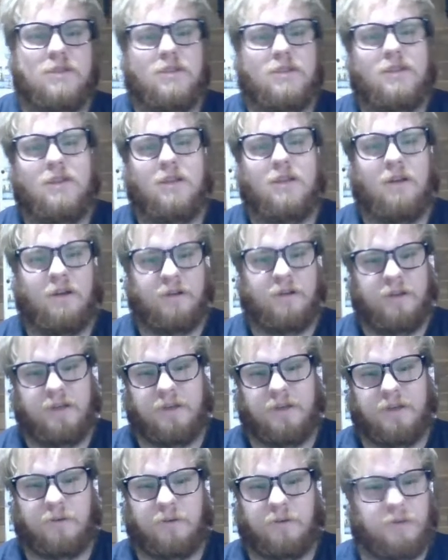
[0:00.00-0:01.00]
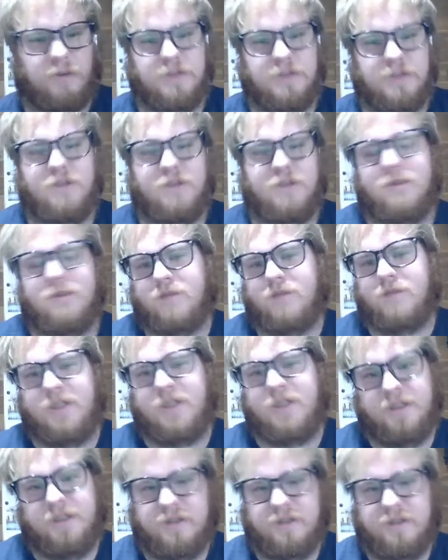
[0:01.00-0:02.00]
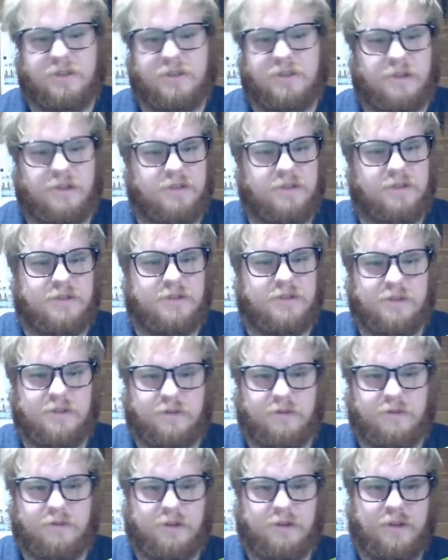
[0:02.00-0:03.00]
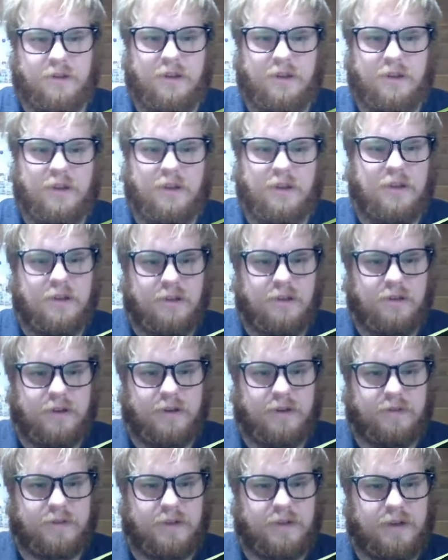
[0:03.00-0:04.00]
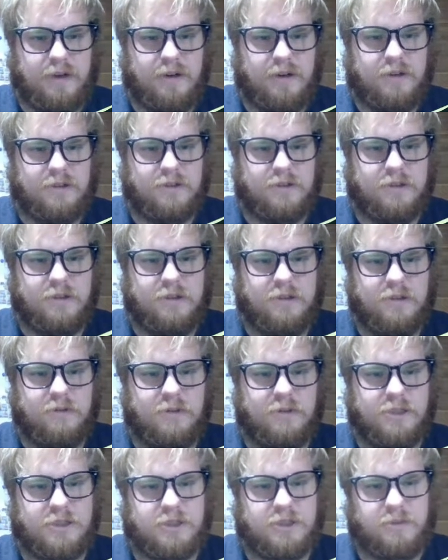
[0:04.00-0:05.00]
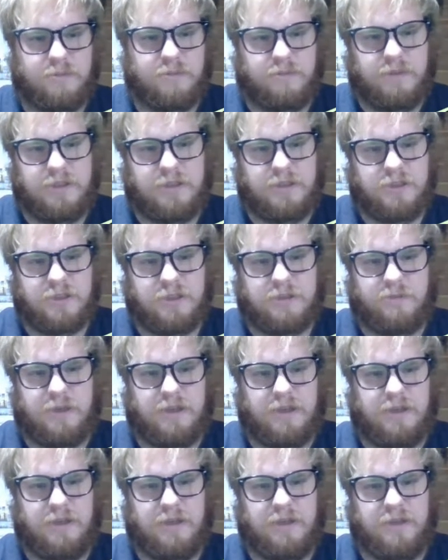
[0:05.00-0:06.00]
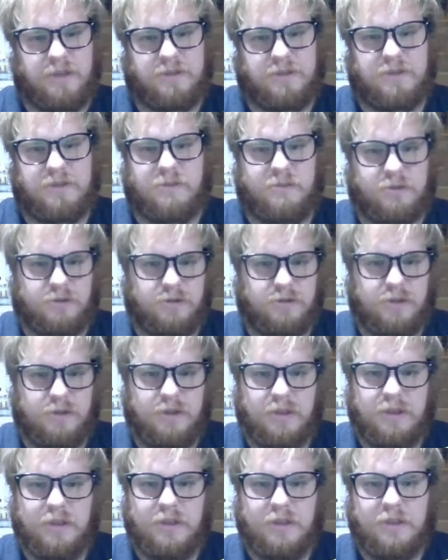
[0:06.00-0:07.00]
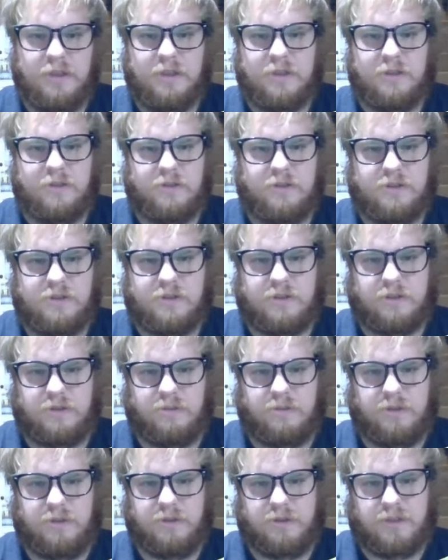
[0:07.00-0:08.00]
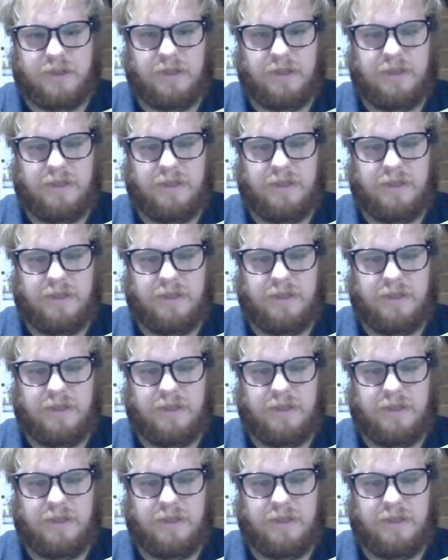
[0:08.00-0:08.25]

are like 1, 2, 3, so on and so forth. You have character, which can be just about any symbol used to communicate.